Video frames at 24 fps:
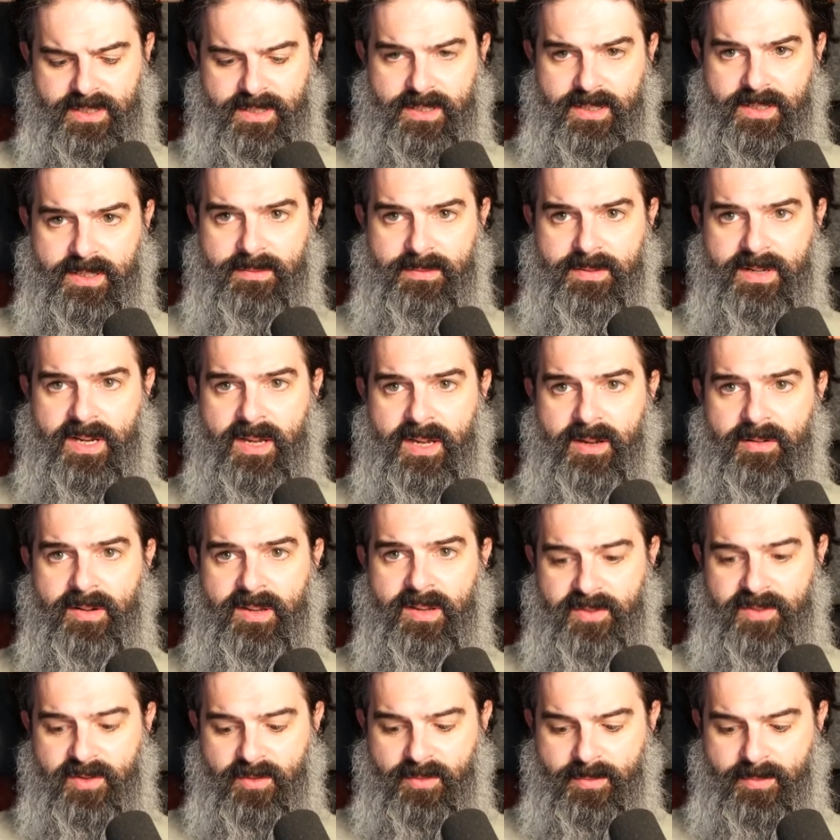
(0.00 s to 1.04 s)
Now,
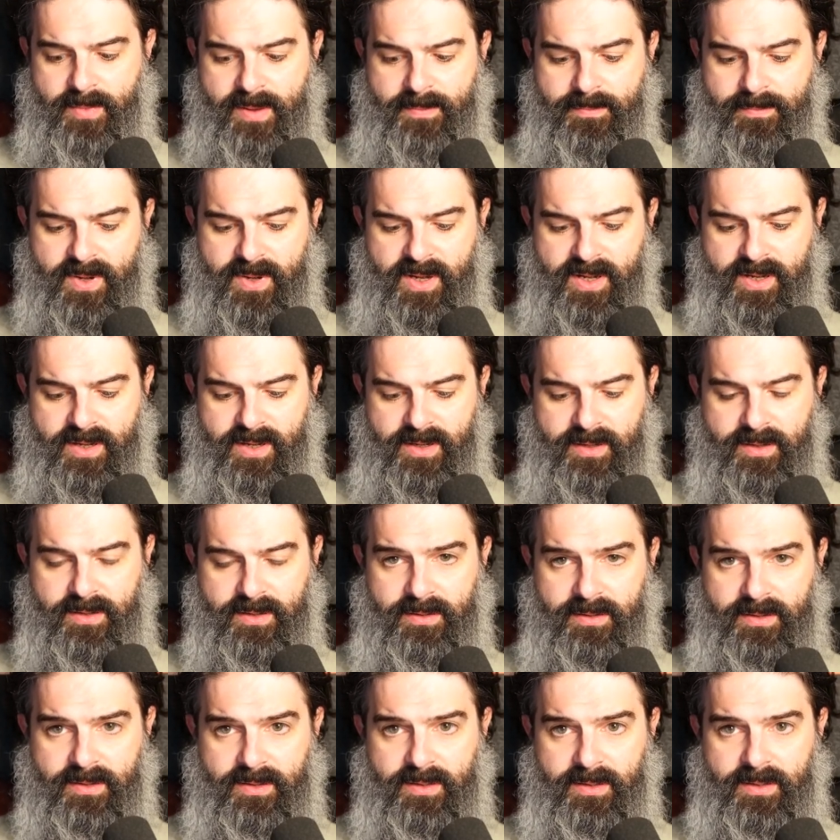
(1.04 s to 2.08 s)
if you remember,
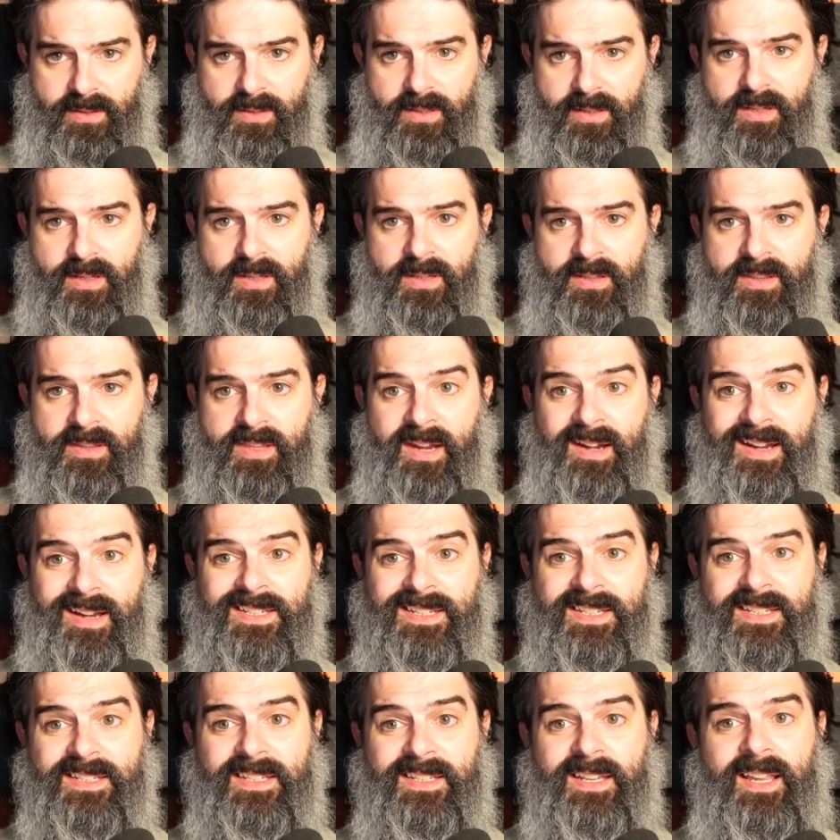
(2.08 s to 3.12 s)
there is a
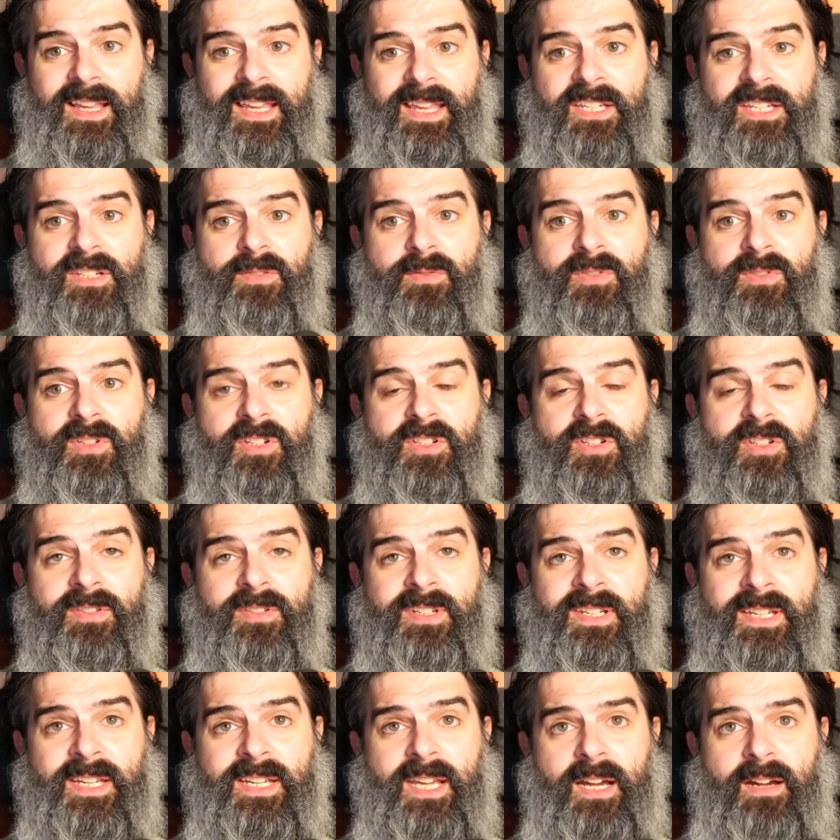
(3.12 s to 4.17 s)
slight issue with just
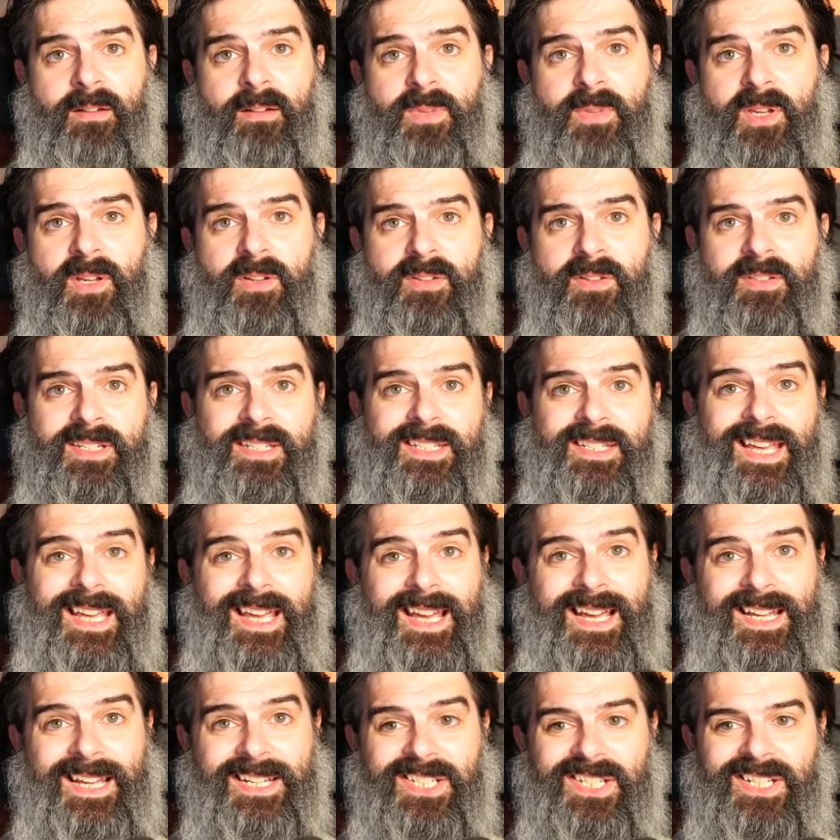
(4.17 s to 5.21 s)
using count because it's
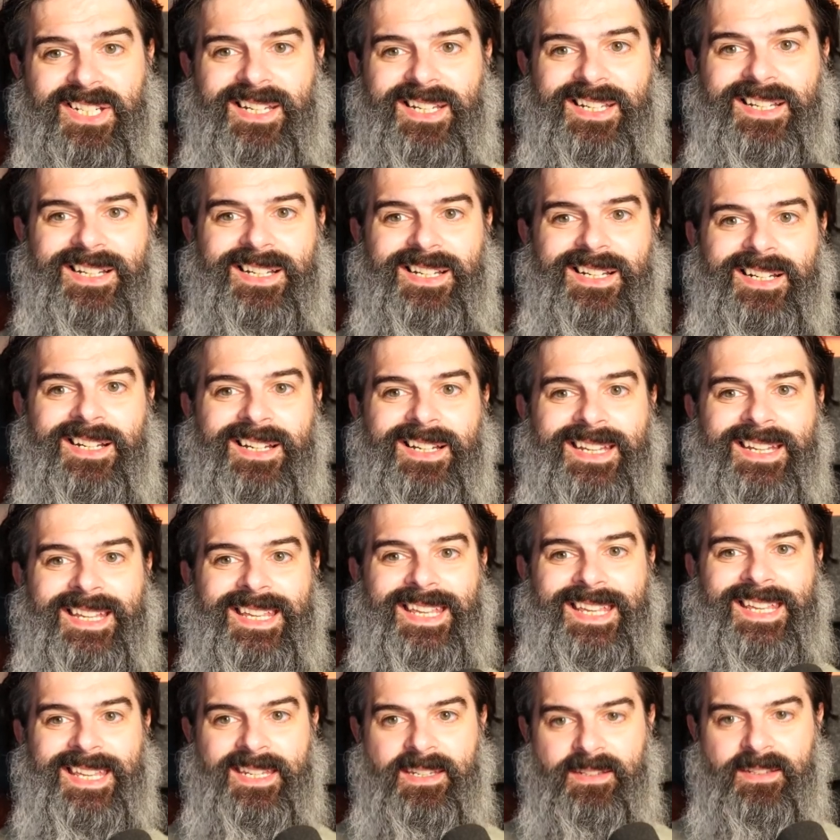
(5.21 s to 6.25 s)
actually an
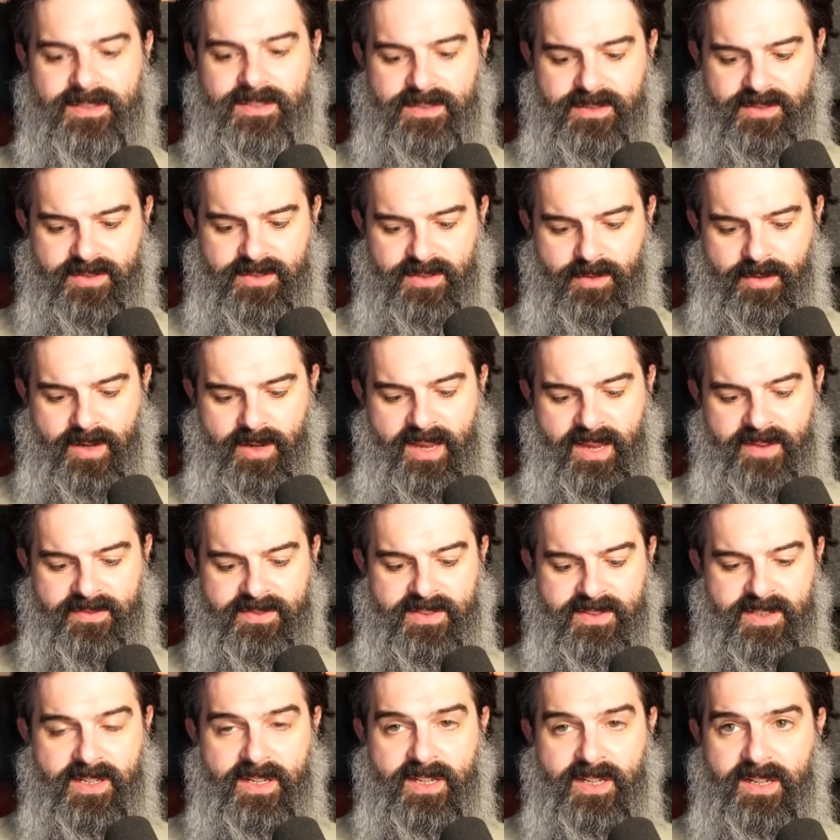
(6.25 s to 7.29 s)
int. So I have
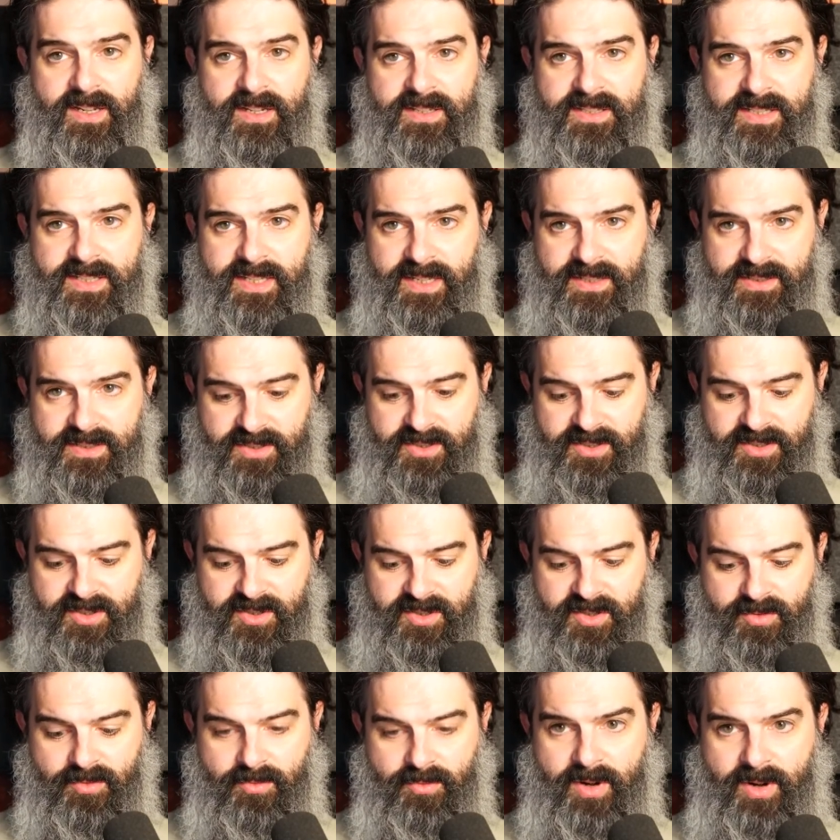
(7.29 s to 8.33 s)
to cast it as a
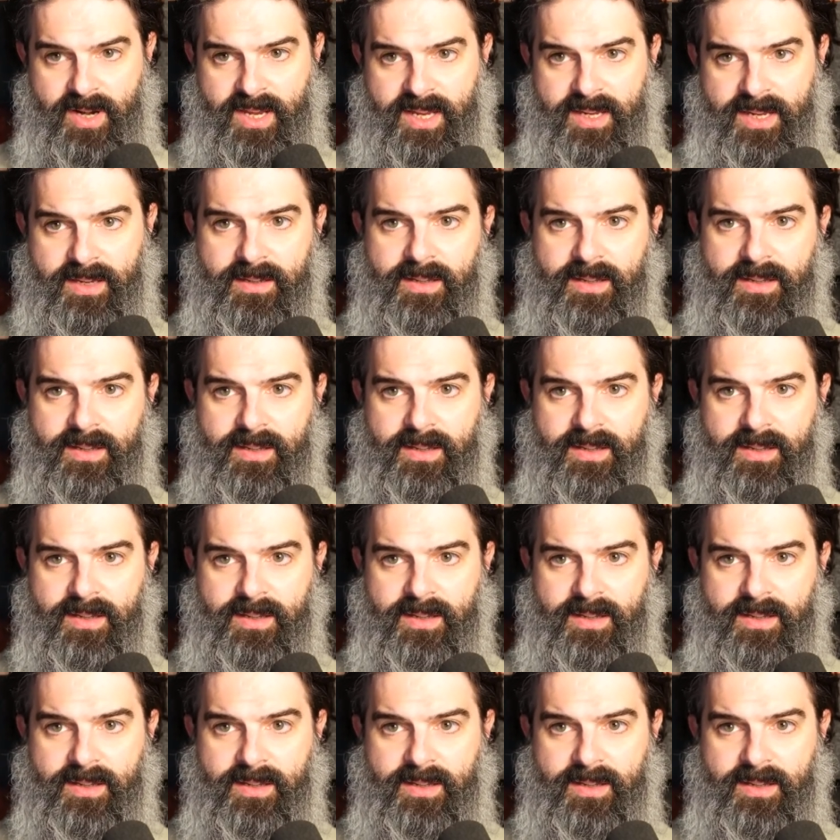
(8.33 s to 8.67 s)
string.